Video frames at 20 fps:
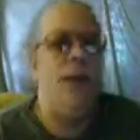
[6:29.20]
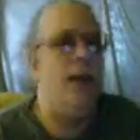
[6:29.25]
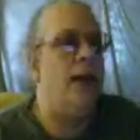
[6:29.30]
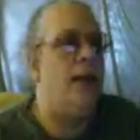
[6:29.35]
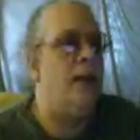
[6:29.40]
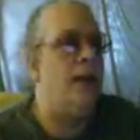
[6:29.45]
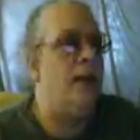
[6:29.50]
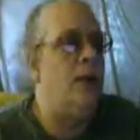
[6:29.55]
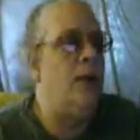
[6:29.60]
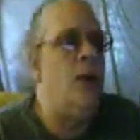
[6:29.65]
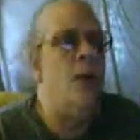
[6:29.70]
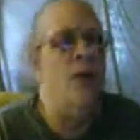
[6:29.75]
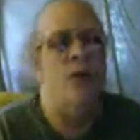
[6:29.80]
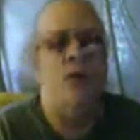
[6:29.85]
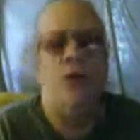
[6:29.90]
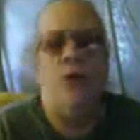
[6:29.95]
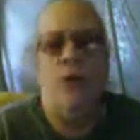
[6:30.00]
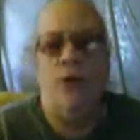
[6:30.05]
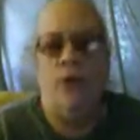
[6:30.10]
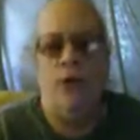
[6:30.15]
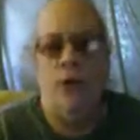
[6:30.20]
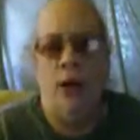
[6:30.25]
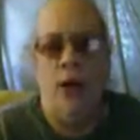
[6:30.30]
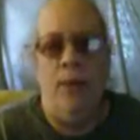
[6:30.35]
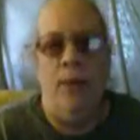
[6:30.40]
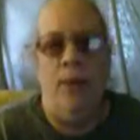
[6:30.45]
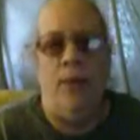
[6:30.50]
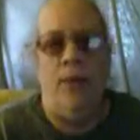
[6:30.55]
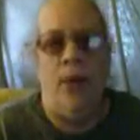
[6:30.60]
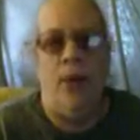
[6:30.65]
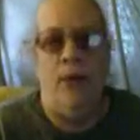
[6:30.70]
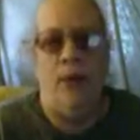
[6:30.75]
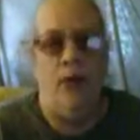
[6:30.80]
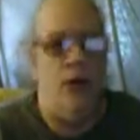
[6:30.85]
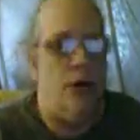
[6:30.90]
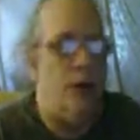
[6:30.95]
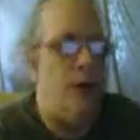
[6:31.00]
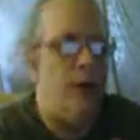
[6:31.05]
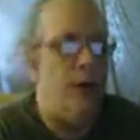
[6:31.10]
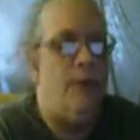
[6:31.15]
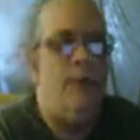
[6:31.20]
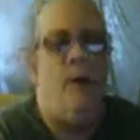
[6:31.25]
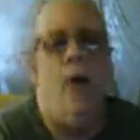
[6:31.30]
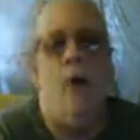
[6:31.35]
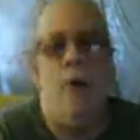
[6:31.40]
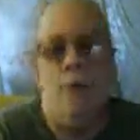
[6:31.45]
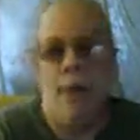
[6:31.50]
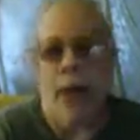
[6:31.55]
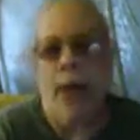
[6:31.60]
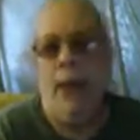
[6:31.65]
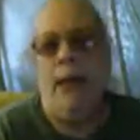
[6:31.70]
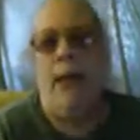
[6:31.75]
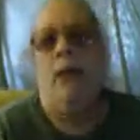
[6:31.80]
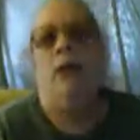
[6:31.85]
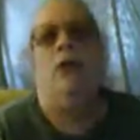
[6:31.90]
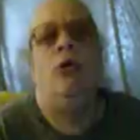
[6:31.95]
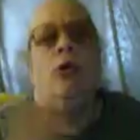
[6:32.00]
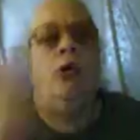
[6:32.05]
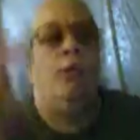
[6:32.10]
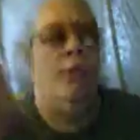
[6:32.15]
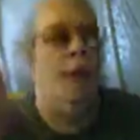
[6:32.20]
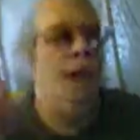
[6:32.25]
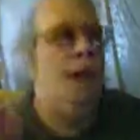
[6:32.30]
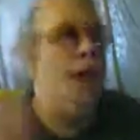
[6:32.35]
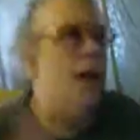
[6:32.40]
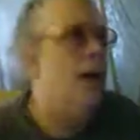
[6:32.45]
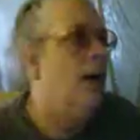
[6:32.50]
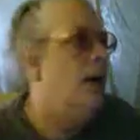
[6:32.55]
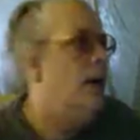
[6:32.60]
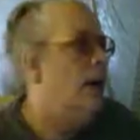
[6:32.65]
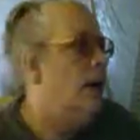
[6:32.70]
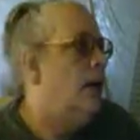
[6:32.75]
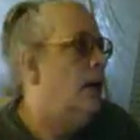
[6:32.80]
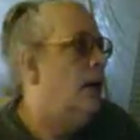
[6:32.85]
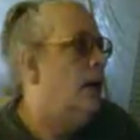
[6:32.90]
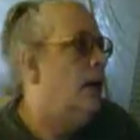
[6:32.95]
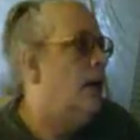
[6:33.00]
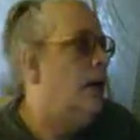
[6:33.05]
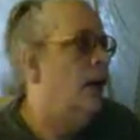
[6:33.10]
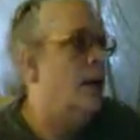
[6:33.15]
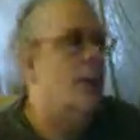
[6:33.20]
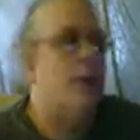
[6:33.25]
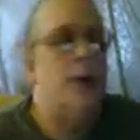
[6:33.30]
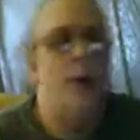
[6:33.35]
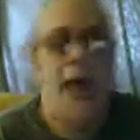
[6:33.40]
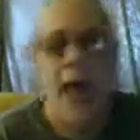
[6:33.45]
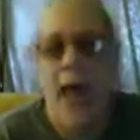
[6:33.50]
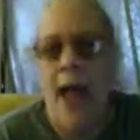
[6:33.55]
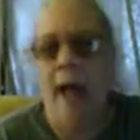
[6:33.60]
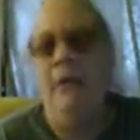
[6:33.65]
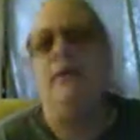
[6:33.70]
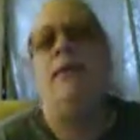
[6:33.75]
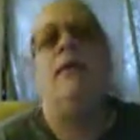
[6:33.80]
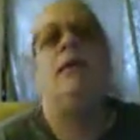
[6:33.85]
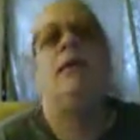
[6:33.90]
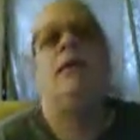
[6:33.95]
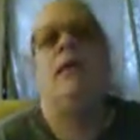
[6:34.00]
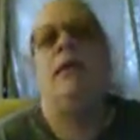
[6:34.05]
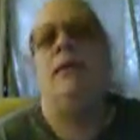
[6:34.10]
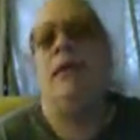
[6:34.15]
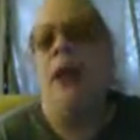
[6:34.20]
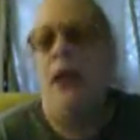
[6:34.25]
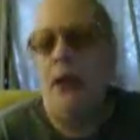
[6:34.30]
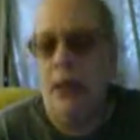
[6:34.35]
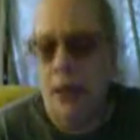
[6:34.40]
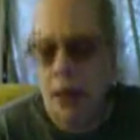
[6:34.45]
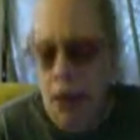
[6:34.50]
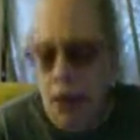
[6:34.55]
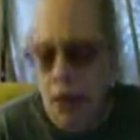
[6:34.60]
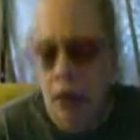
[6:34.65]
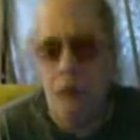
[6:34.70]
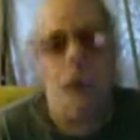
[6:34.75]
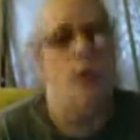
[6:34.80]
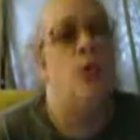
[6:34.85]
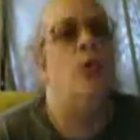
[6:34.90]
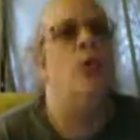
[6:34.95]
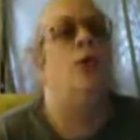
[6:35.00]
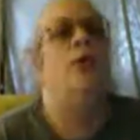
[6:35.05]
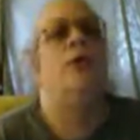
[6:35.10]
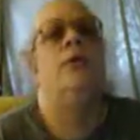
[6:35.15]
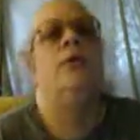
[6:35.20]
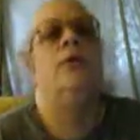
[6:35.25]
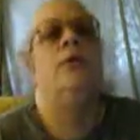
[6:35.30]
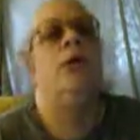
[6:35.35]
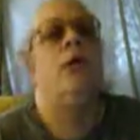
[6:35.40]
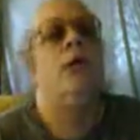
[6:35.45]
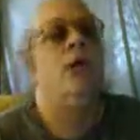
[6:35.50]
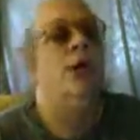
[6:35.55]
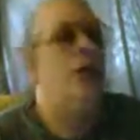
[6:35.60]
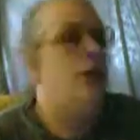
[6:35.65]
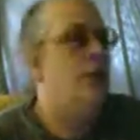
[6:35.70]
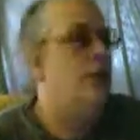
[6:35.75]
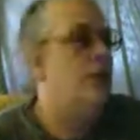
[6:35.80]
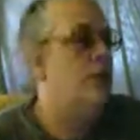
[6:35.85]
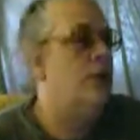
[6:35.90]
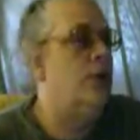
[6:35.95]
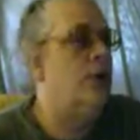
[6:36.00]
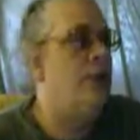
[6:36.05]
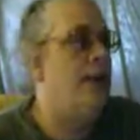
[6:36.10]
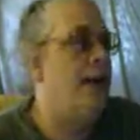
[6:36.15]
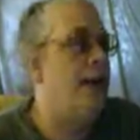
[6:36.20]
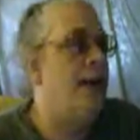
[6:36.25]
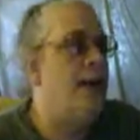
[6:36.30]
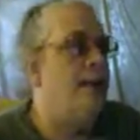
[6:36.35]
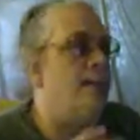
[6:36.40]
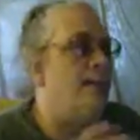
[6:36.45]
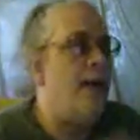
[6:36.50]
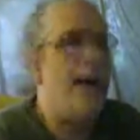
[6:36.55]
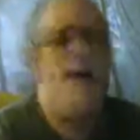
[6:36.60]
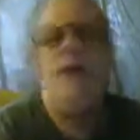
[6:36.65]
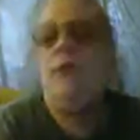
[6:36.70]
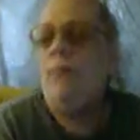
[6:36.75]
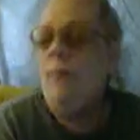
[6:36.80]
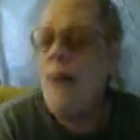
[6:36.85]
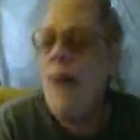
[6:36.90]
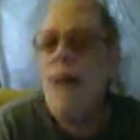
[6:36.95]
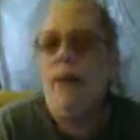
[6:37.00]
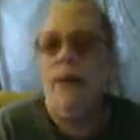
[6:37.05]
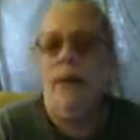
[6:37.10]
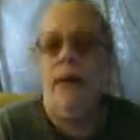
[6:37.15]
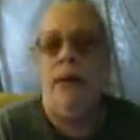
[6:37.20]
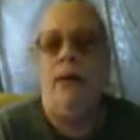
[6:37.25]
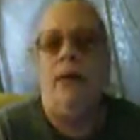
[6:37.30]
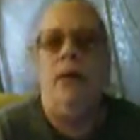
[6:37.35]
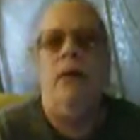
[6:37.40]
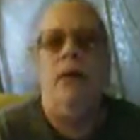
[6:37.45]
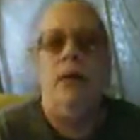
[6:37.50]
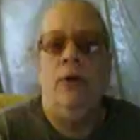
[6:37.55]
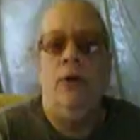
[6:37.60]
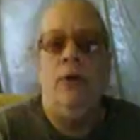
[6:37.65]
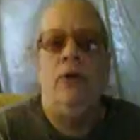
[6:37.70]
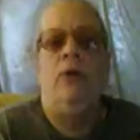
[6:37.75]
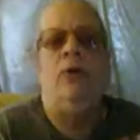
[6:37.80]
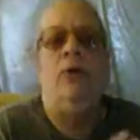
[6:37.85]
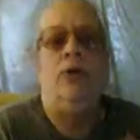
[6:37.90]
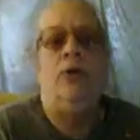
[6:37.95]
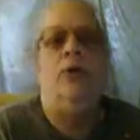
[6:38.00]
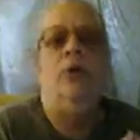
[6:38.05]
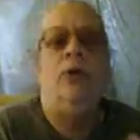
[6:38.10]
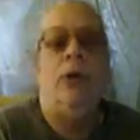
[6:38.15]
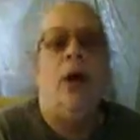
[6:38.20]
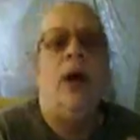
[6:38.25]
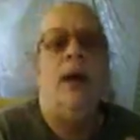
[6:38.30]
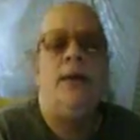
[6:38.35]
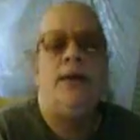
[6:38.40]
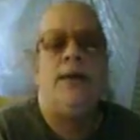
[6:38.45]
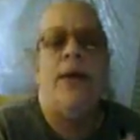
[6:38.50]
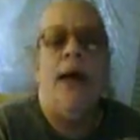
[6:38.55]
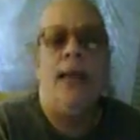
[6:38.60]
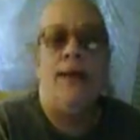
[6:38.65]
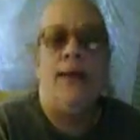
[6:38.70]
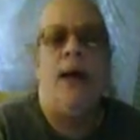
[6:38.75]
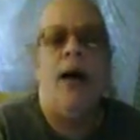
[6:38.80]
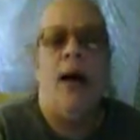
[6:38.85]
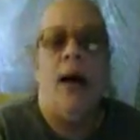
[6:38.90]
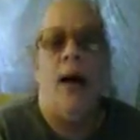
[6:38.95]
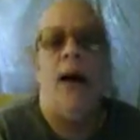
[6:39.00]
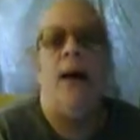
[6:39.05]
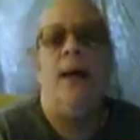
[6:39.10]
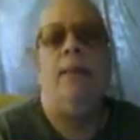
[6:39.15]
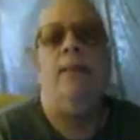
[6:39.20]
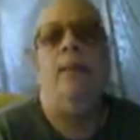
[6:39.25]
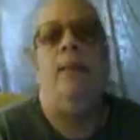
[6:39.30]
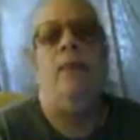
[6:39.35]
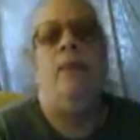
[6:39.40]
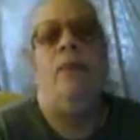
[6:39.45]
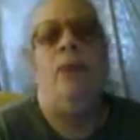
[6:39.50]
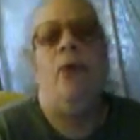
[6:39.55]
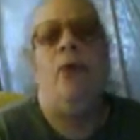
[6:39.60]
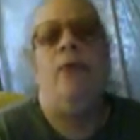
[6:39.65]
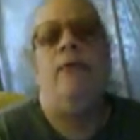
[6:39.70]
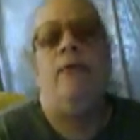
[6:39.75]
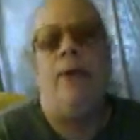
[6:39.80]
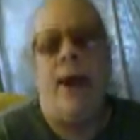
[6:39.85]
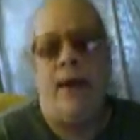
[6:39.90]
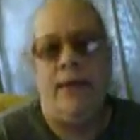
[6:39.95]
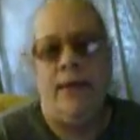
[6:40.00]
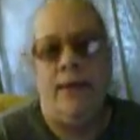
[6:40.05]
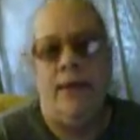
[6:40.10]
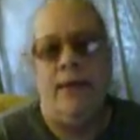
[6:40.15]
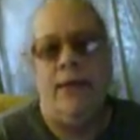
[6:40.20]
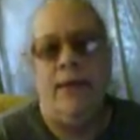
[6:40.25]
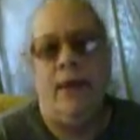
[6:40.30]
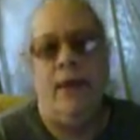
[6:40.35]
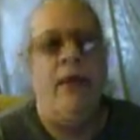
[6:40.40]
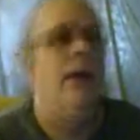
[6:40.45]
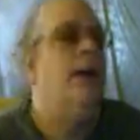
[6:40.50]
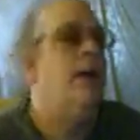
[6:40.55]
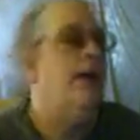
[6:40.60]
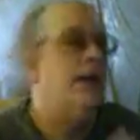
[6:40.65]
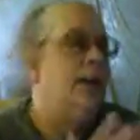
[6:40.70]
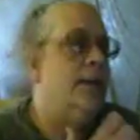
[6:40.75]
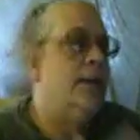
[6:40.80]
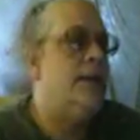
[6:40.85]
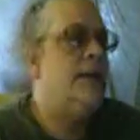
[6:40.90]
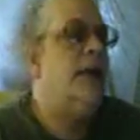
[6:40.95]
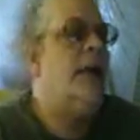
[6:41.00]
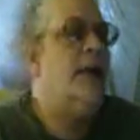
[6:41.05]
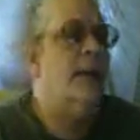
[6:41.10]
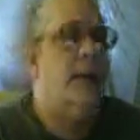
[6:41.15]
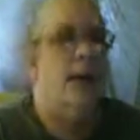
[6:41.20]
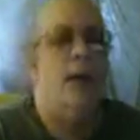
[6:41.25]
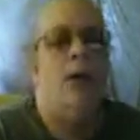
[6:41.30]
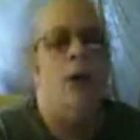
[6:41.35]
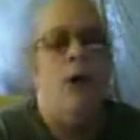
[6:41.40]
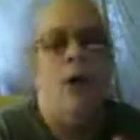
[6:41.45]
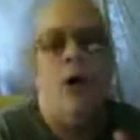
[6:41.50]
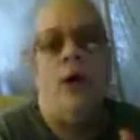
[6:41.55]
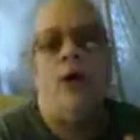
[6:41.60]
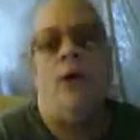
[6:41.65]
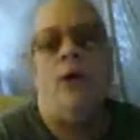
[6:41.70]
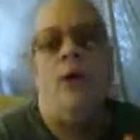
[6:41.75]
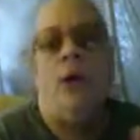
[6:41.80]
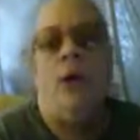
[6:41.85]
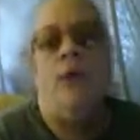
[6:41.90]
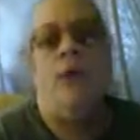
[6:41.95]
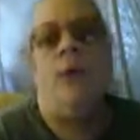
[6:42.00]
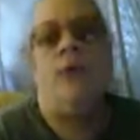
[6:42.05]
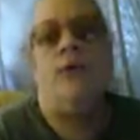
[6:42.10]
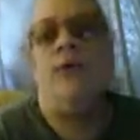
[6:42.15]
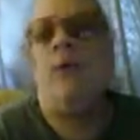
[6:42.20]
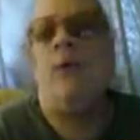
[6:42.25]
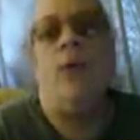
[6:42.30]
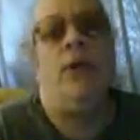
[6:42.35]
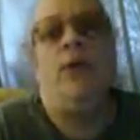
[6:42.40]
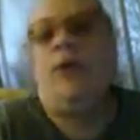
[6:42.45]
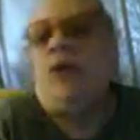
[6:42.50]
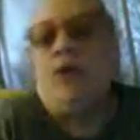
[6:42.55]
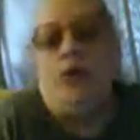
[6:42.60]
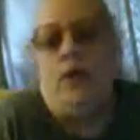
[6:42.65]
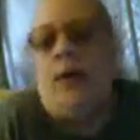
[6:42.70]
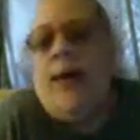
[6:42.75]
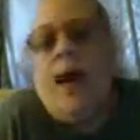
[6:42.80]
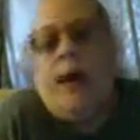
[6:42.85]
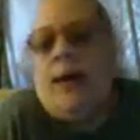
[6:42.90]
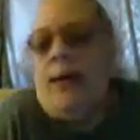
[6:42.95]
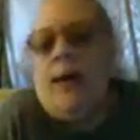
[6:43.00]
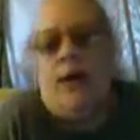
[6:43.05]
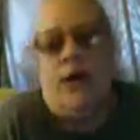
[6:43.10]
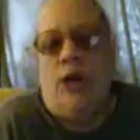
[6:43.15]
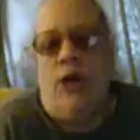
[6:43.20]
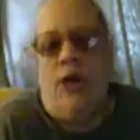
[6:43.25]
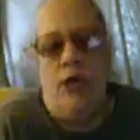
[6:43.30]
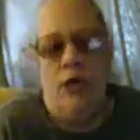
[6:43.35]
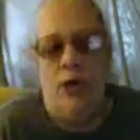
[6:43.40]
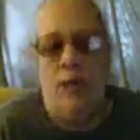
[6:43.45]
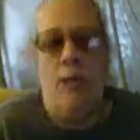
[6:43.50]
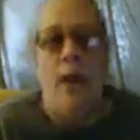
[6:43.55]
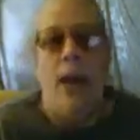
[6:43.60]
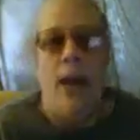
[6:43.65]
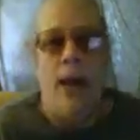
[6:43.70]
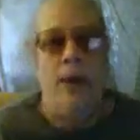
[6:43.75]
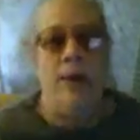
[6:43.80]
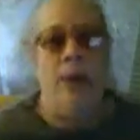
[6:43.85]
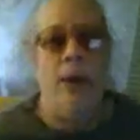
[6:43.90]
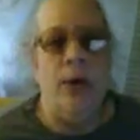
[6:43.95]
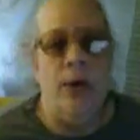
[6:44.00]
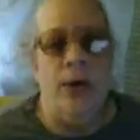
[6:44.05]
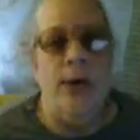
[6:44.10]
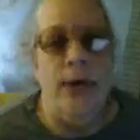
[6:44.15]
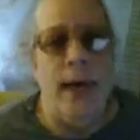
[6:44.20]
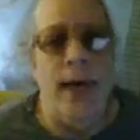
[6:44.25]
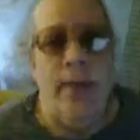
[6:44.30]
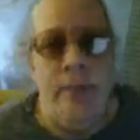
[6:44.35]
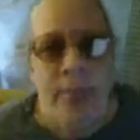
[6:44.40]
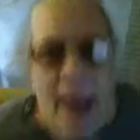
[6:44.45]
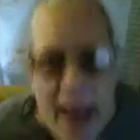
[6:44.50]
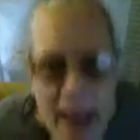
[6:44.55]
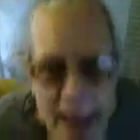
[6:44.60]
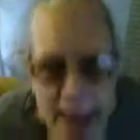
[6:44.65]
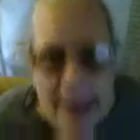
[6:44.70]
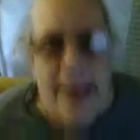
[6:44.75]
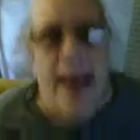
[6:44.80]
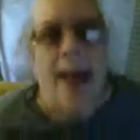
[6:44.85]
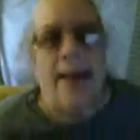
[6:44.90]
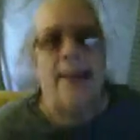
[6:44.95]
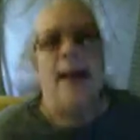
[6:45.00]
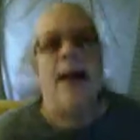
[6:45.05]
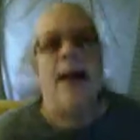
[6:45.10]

in the overall scheme of things. You could be phone banking, you could be canvassing, knocking on doors, you could be face banking. You could utilize that time more effectively than standing there arguing with someone that you're not going to change their mind because they're getting paid not to have